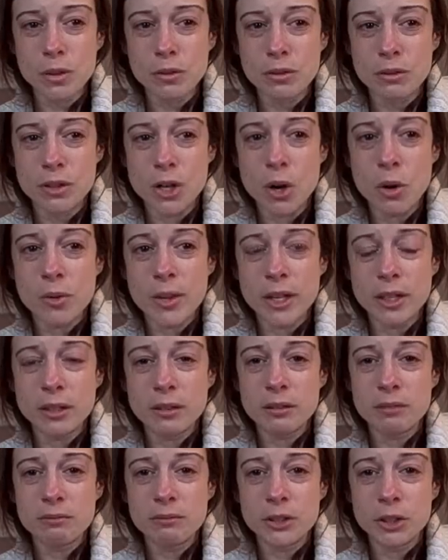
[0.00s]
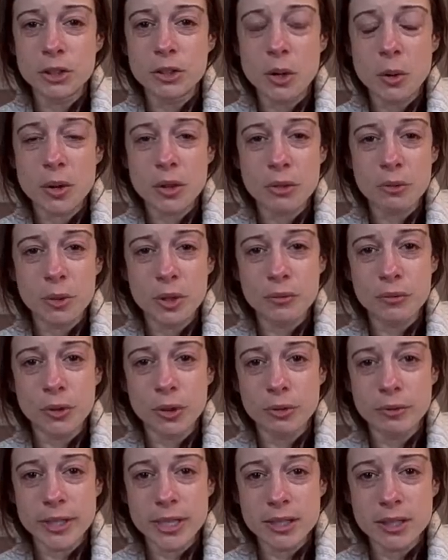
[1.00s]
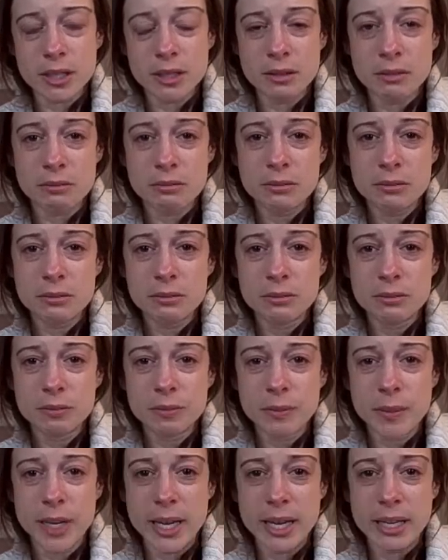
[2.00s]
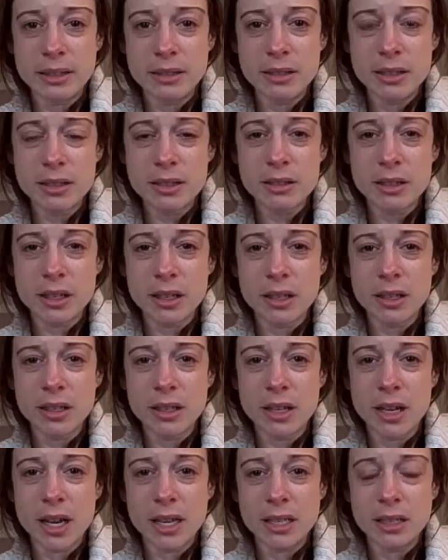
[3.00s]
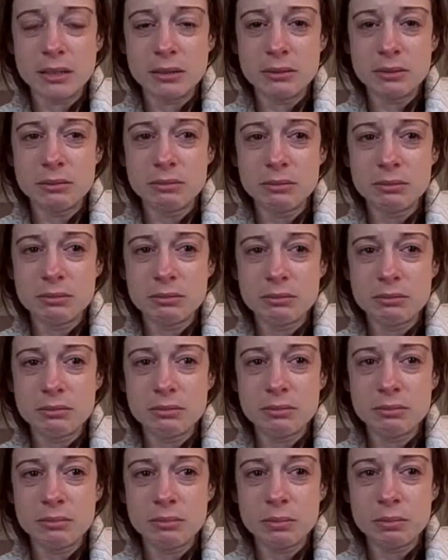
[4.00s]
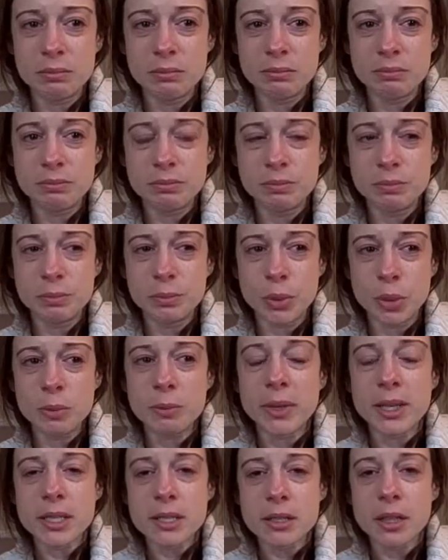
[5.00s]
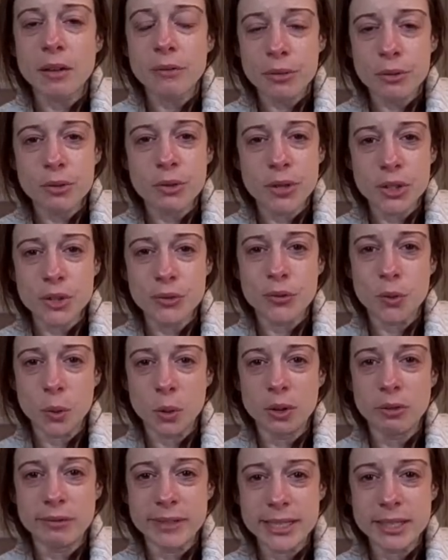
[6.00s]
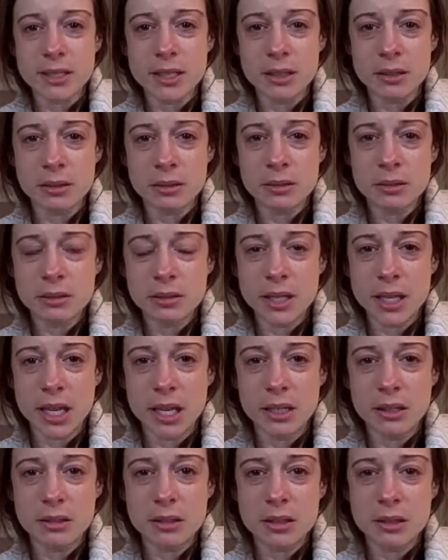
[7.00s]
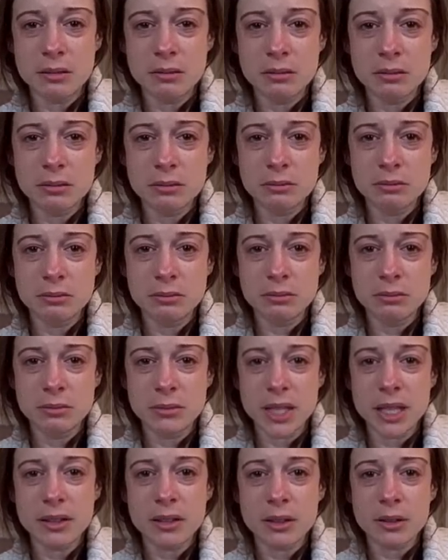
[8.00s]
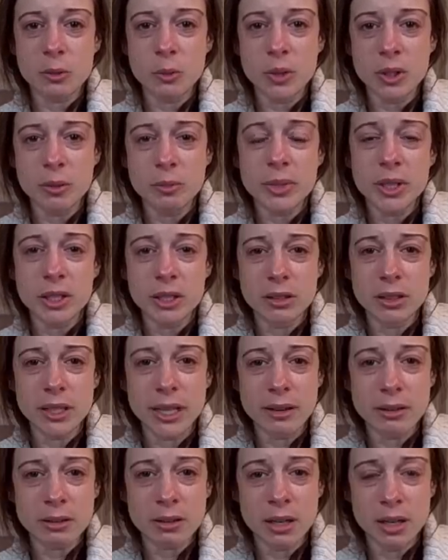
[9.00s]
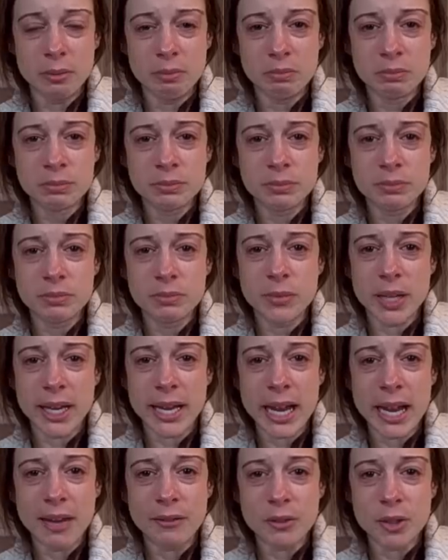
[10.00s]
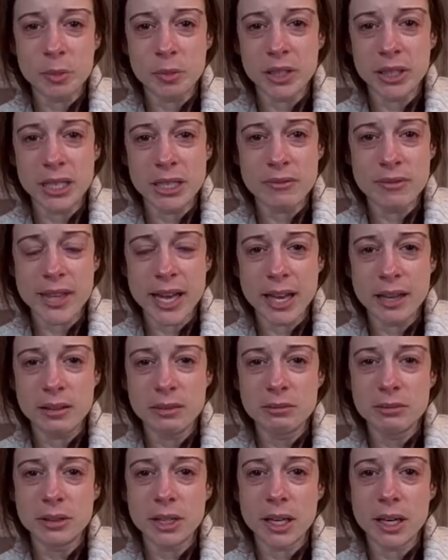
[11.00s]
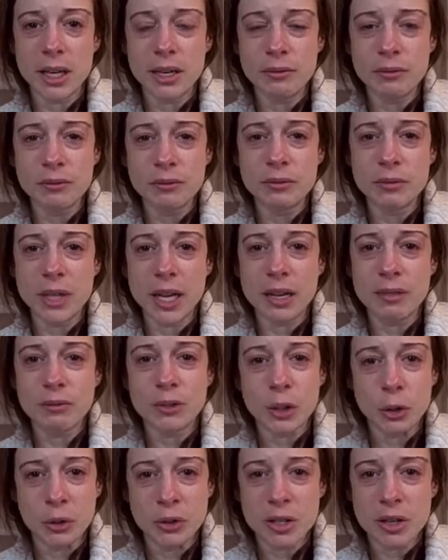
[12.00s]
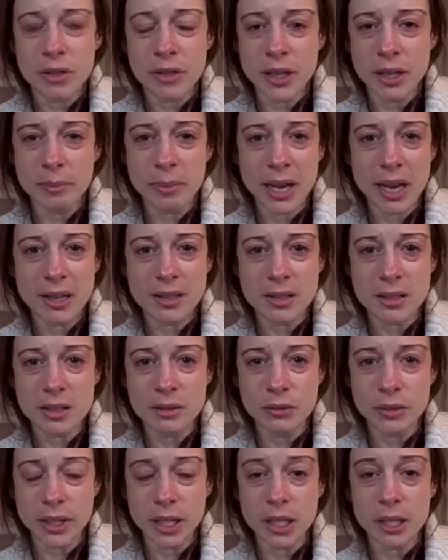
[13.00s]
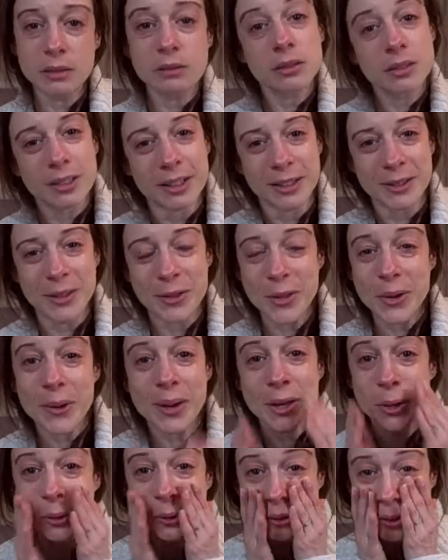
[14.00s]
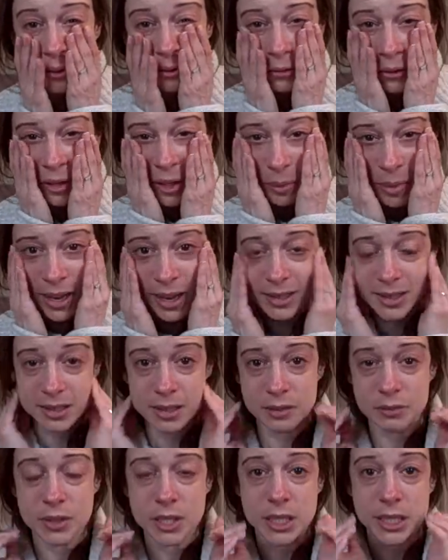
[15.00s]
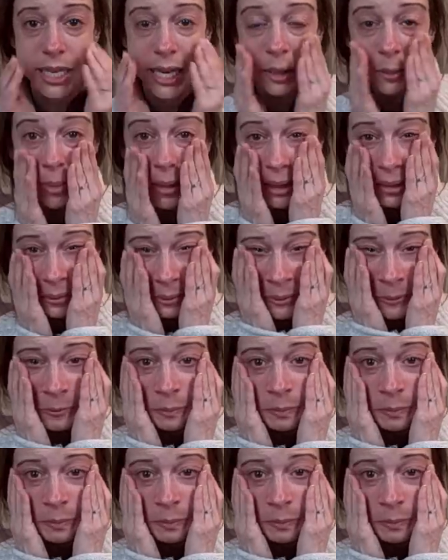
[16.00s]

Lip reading: know that you're going through it for a reason, and I put myself through this for a reason, and that there will be a good outcome. I have to believe that, and I've learned to think positively, although I don't look very positive today, but